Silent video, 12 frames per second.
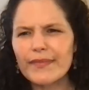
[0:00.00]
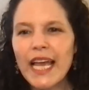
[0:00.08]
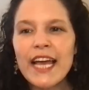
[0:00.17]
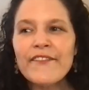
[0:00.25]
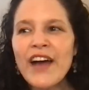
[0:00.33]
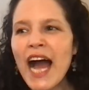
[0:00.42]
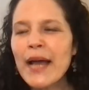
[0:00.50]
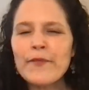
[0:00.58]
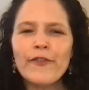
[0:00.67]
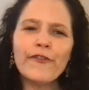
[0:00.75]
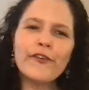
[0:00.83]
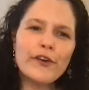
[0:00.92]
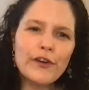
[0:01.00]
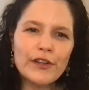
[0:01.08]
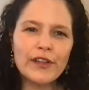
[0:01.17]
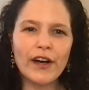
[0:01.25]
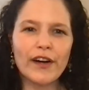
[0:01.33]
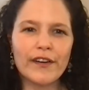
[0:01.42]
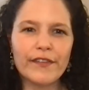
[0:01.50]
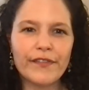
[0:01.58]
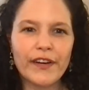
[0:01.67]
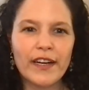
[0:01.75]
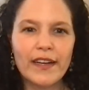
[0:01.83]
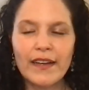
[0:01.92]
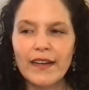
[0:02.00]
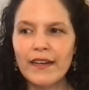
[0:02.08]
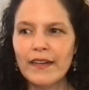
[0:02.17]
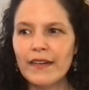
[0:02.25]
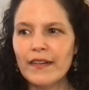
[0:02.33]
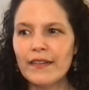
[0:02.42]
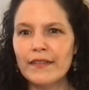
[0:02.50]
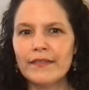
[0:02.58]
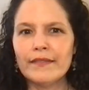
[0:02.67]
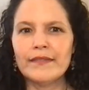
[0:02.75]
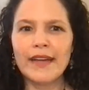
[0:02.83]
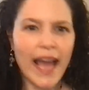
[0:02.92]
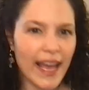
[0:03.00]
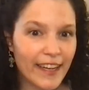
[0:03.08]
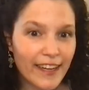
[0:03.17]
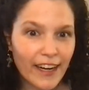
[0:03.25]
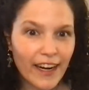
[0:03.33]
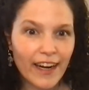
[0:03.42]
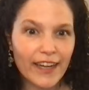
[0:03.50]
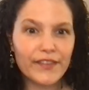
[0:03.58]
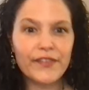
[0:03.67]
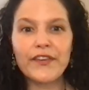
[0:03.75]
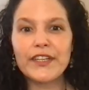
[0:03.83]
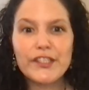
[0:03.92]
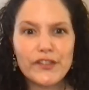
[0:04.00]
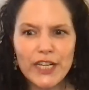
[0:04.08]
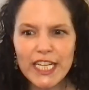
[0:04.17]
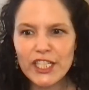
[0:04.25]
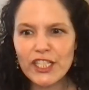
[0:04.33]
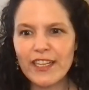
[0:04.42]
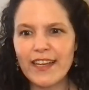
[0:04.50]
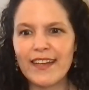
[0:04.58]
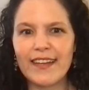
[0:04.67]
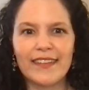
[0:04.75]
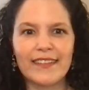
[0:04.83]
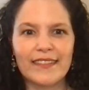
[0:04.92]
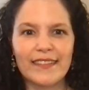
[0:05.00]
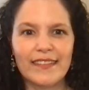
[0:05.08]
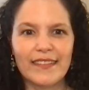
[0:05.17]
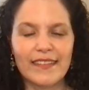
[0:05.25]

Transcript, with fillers: If I'm full of anger and frustration,